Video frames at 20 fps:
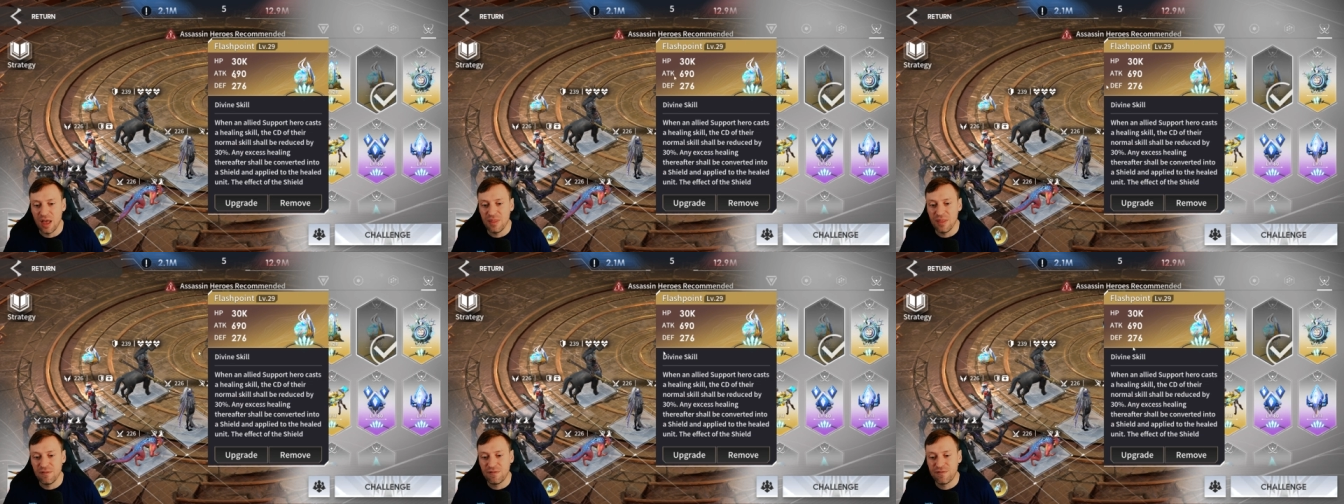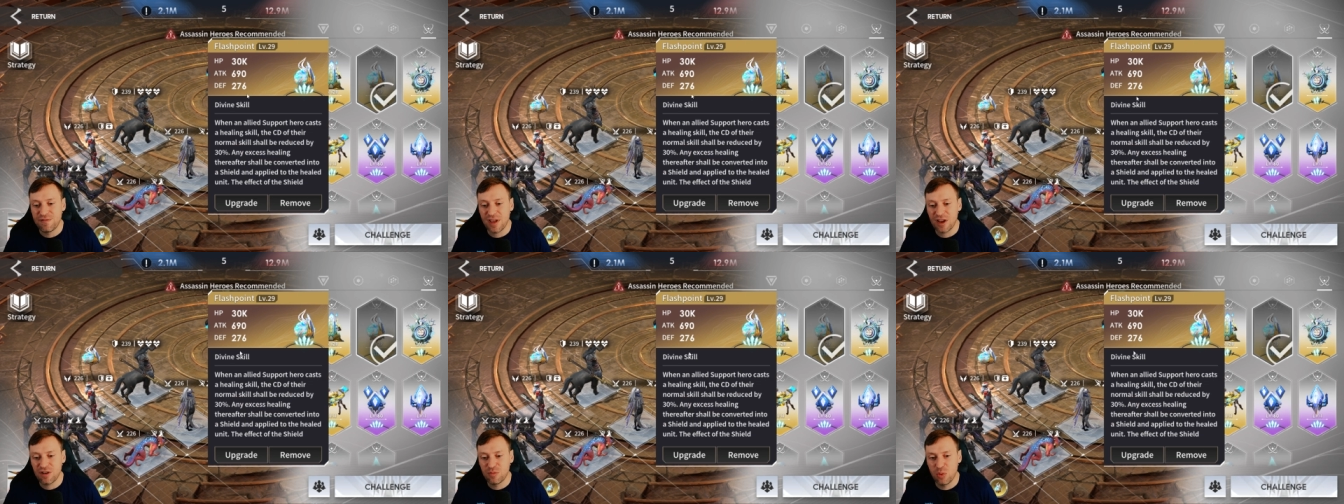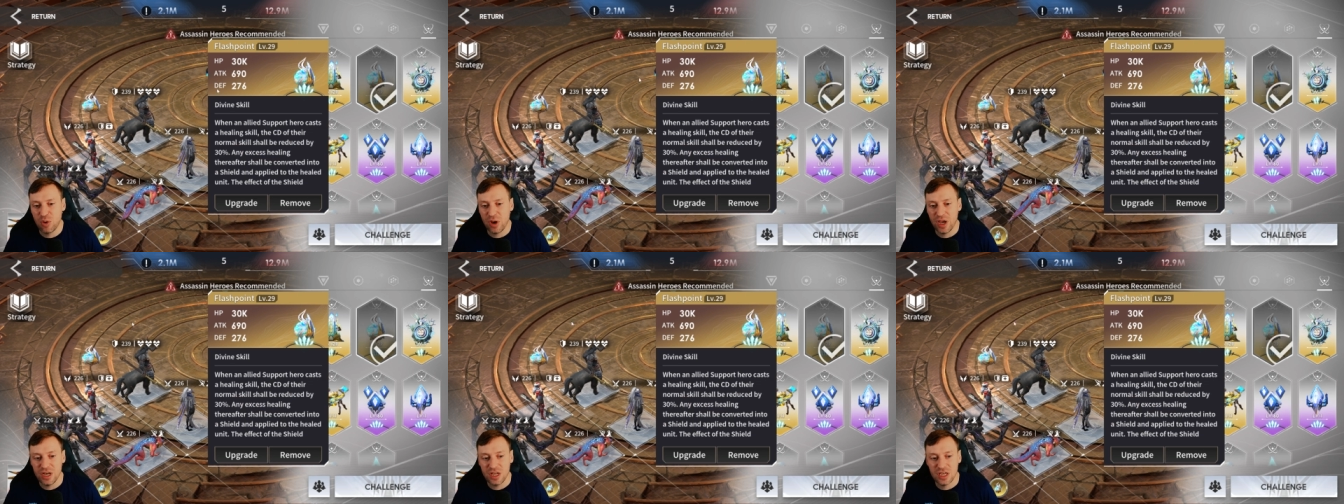and then
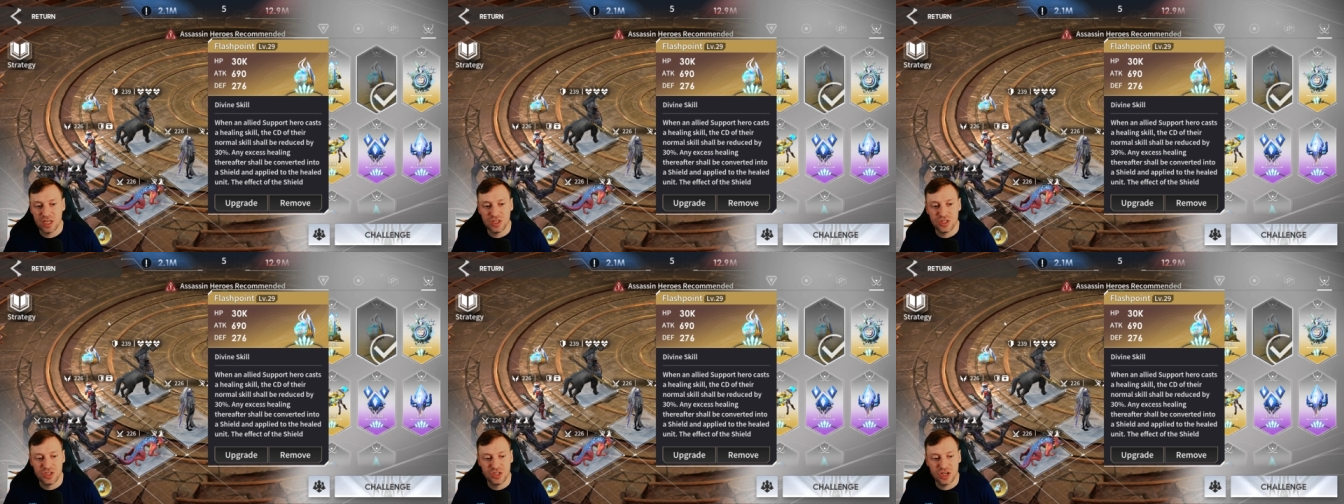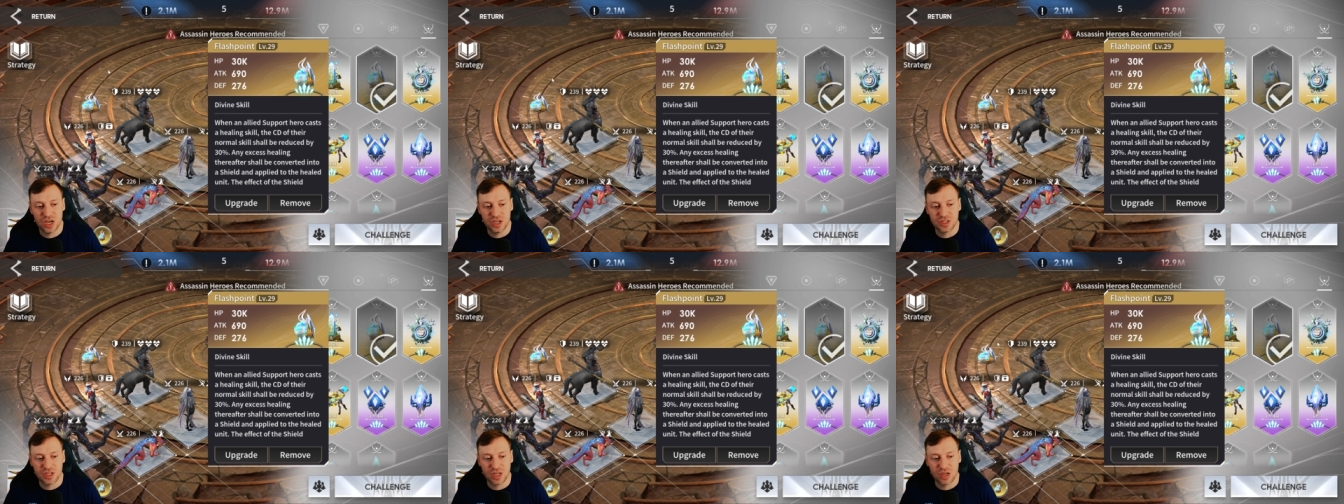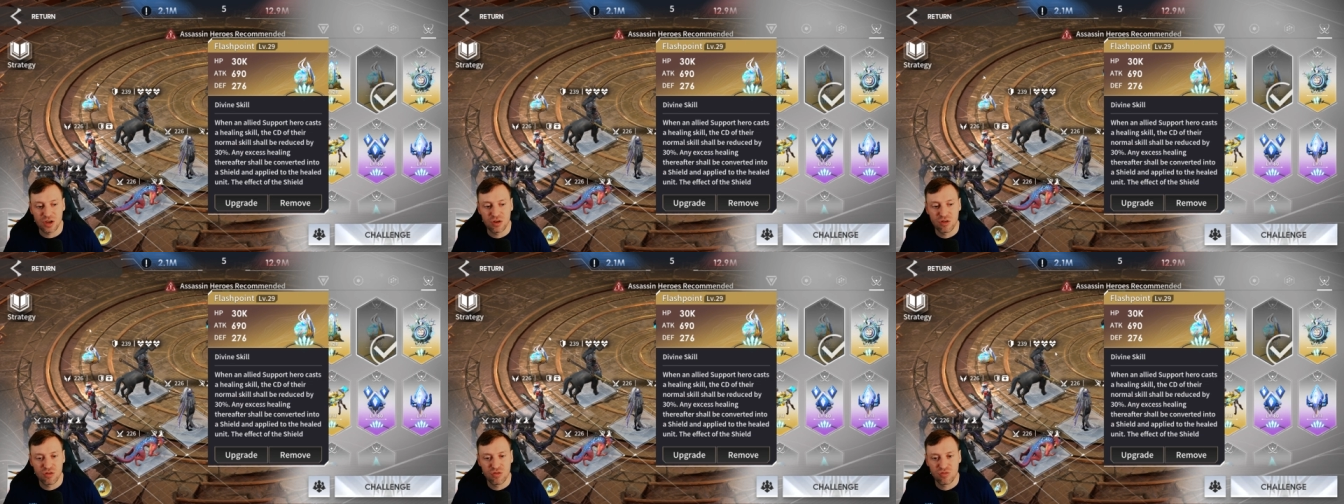Flashpoint is just
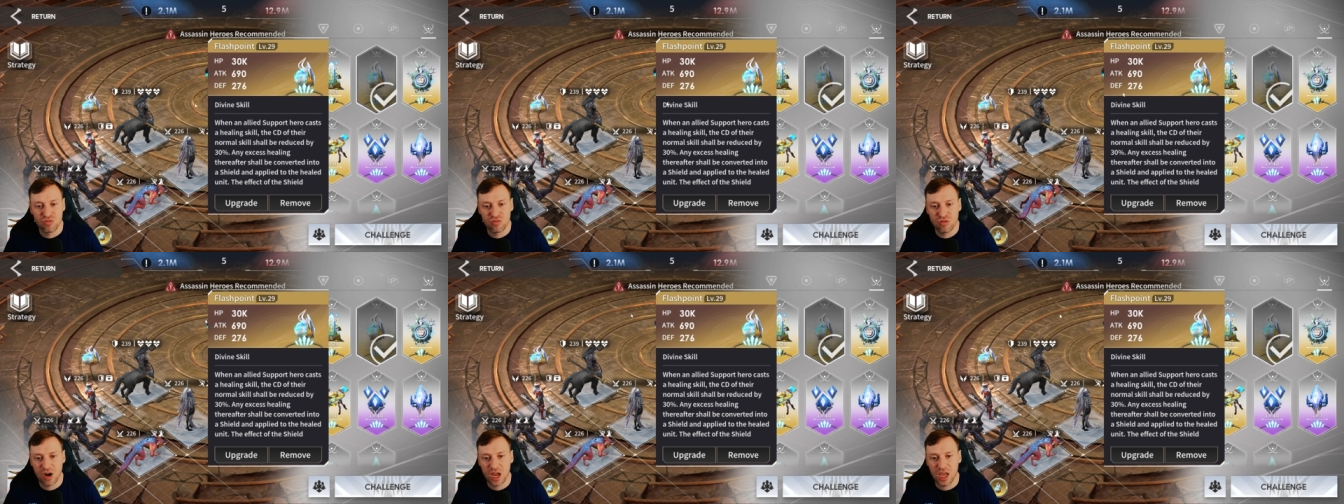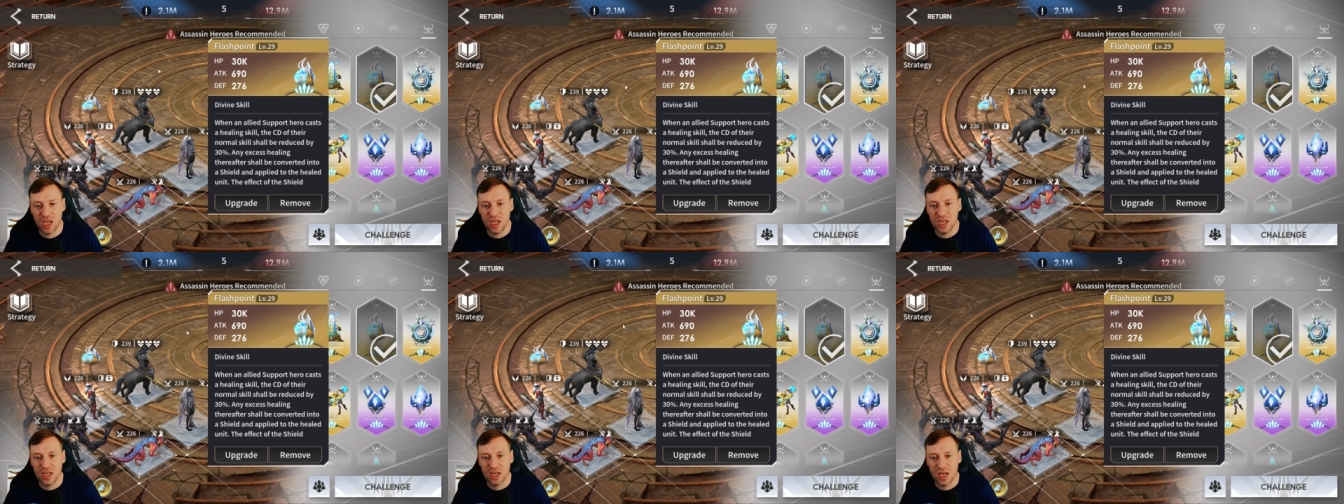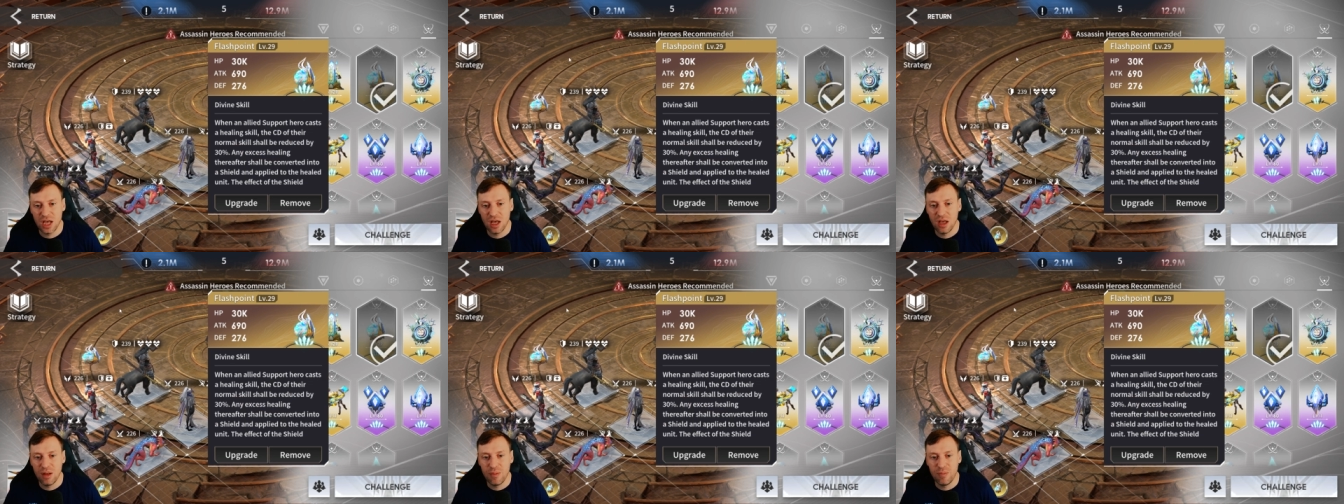a great
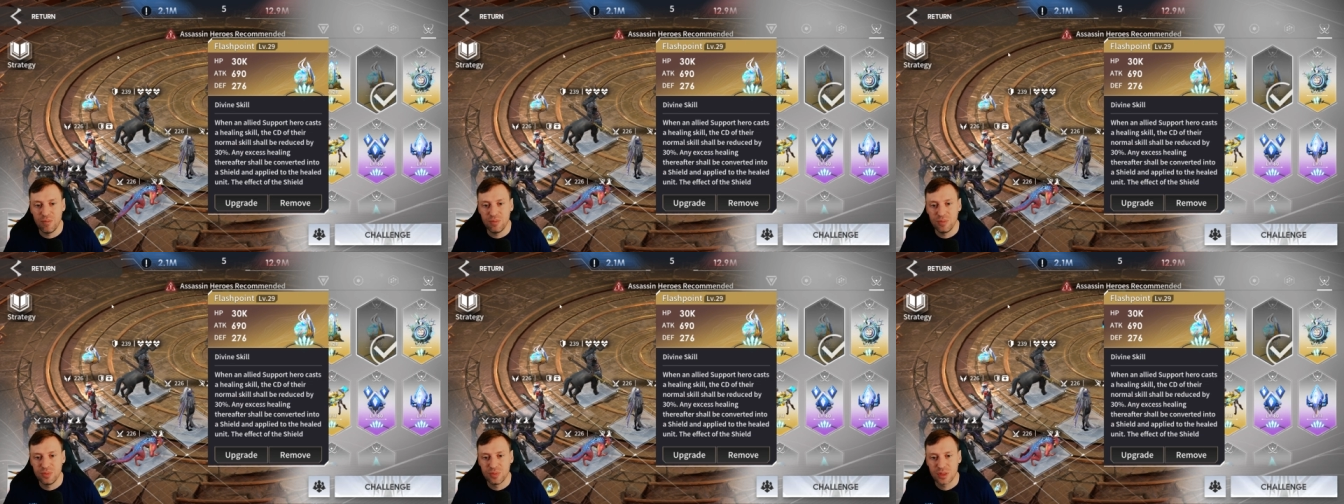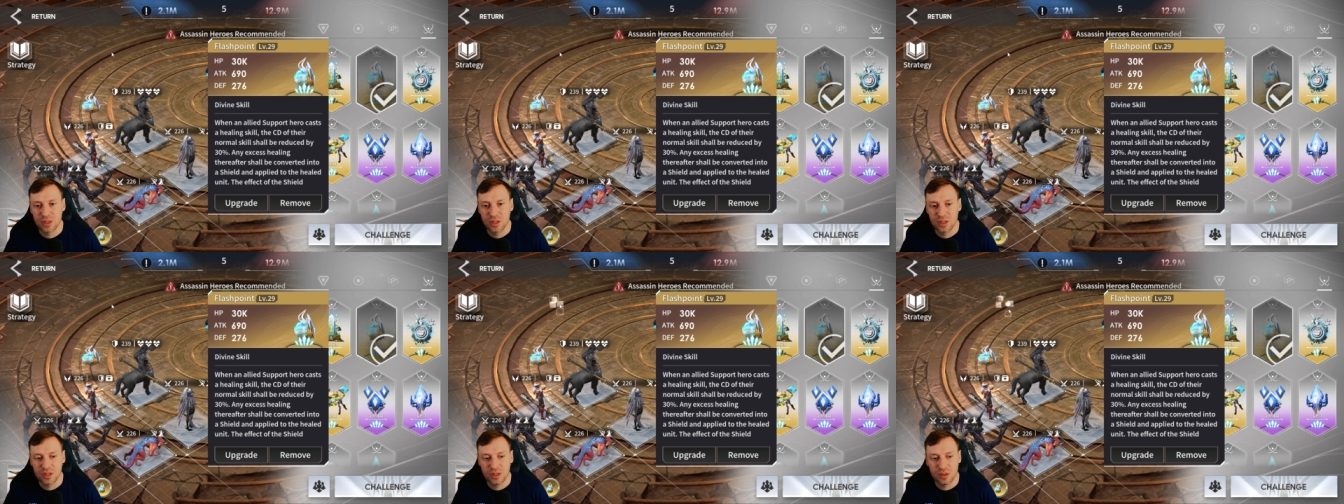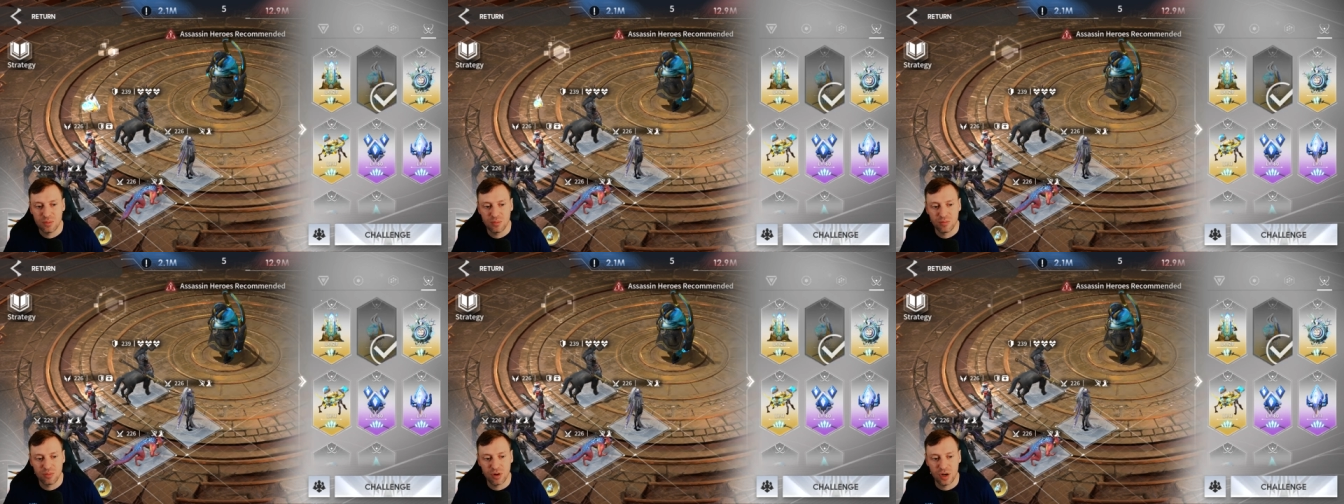um,
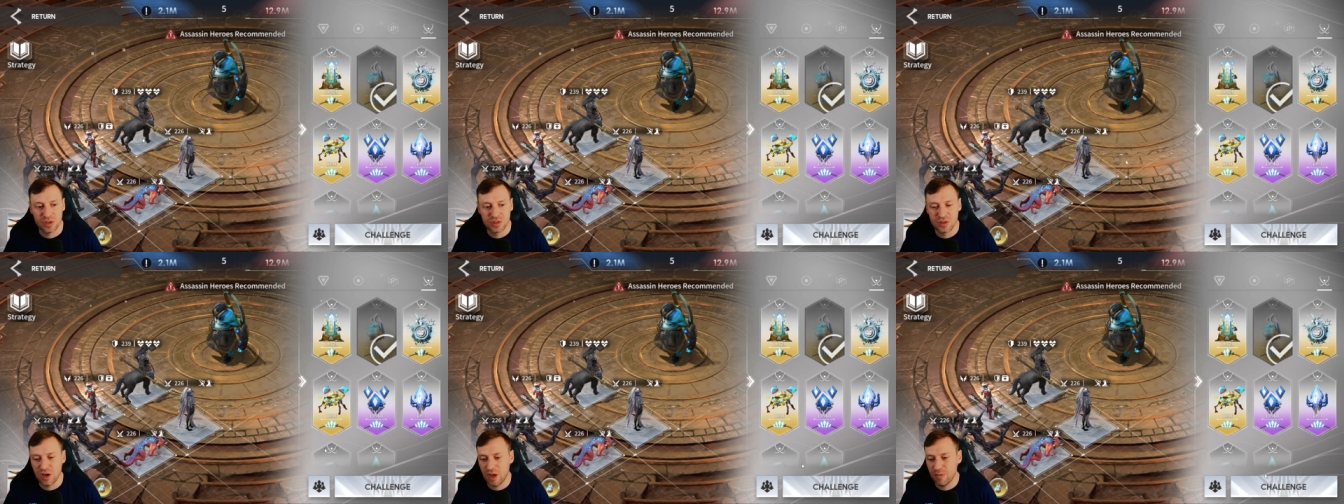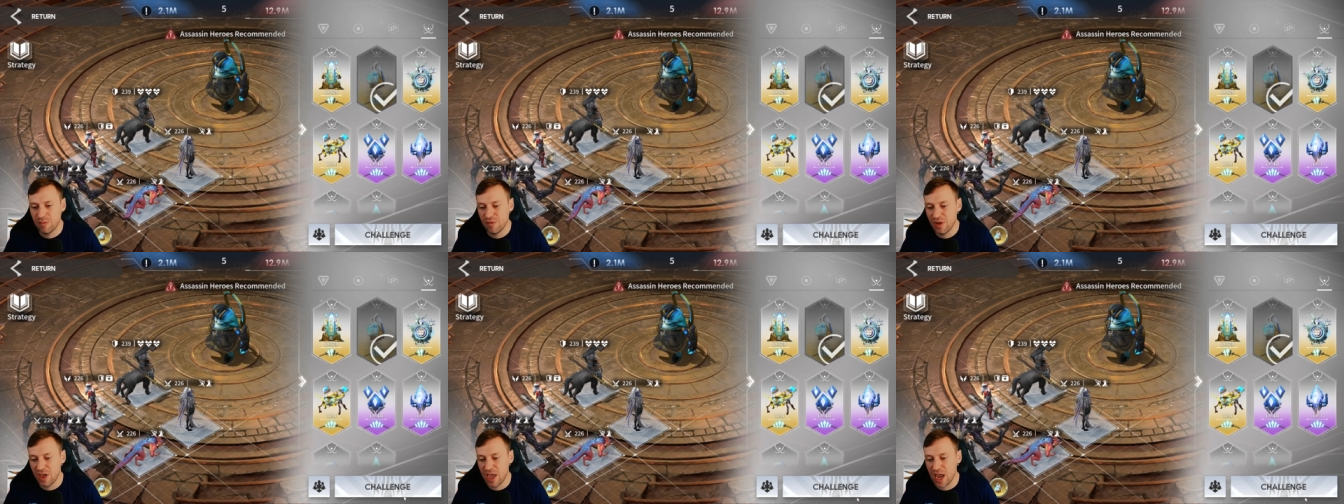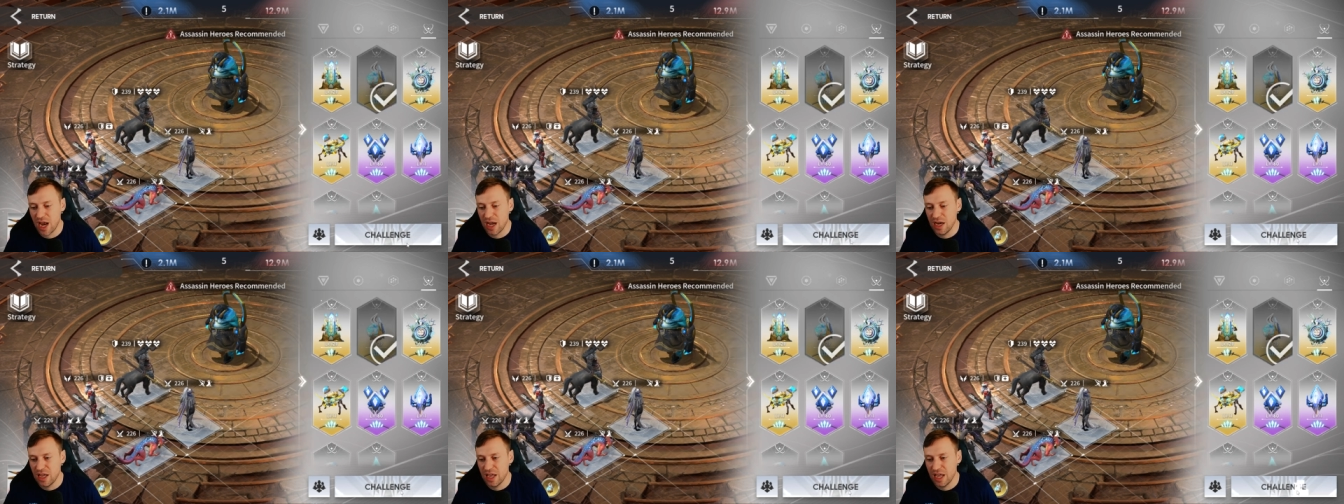prototype for
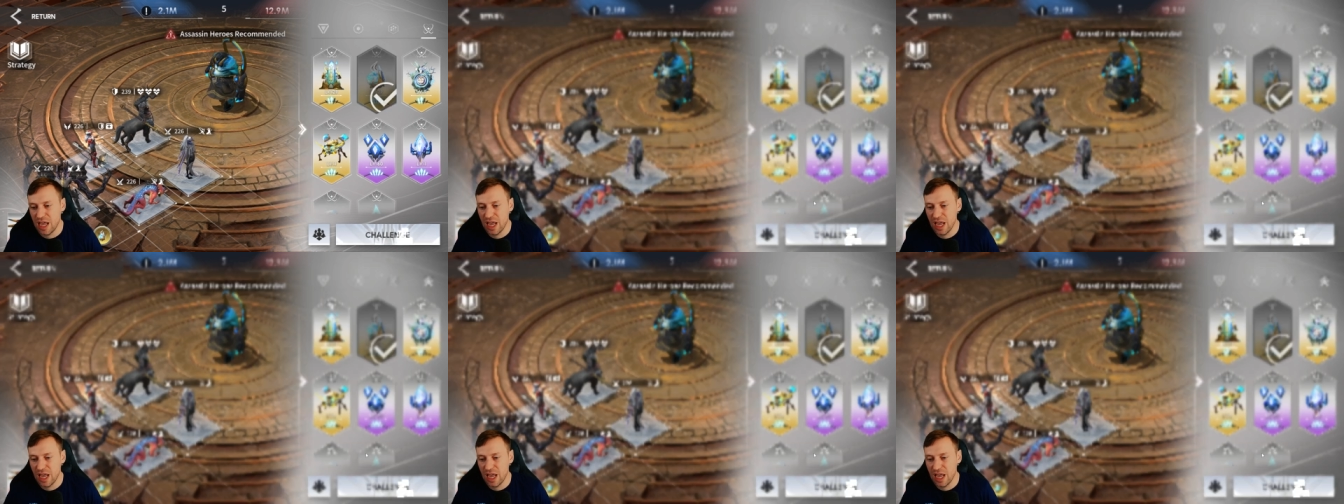any